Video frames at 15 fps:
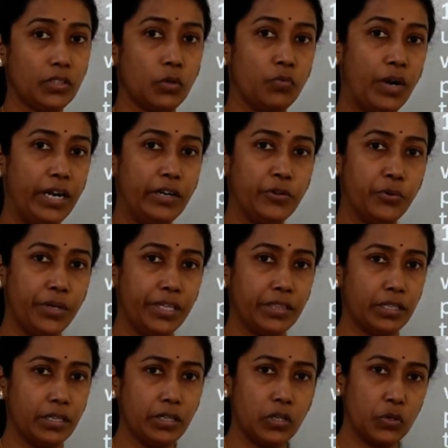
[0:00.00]
while
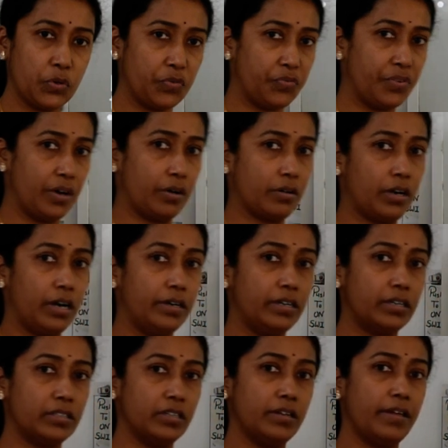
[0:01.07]
doing the work
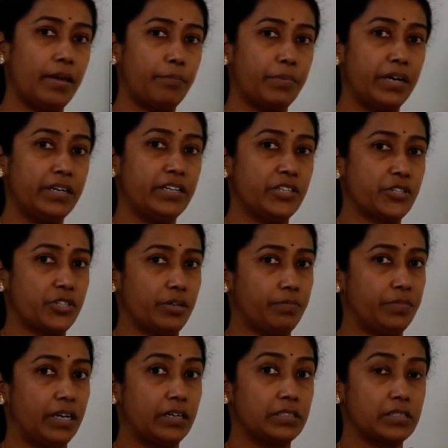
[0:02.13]
under the
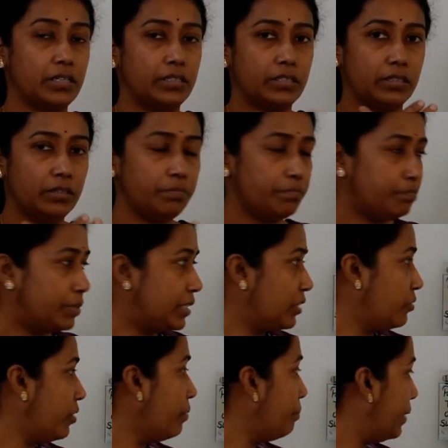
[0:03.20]
apprenticeship, that is under a
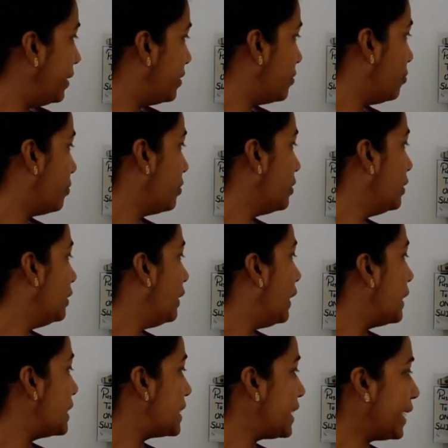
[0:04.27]
particular mentor.
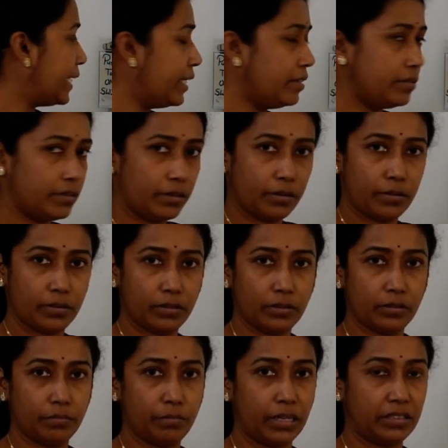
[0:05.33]
Second
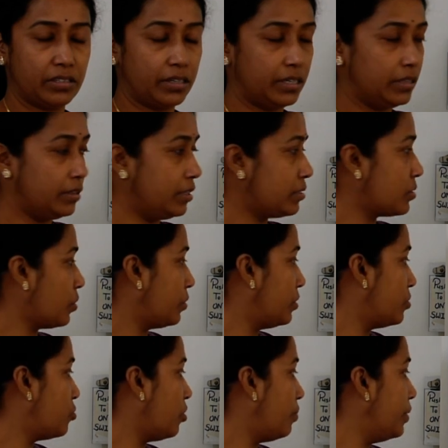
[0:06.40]
method in this on
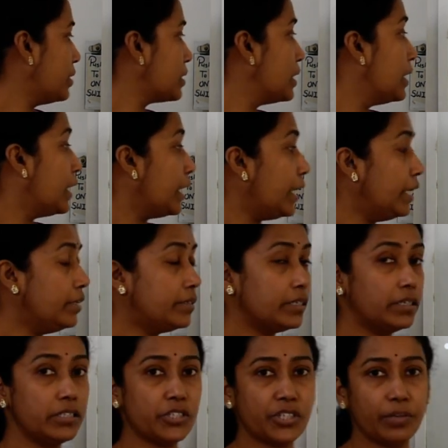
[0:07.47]
the job is
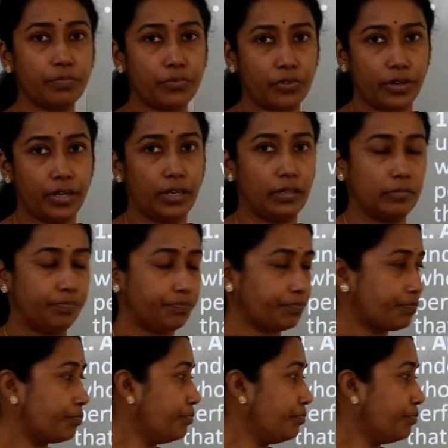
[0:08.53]
internship training.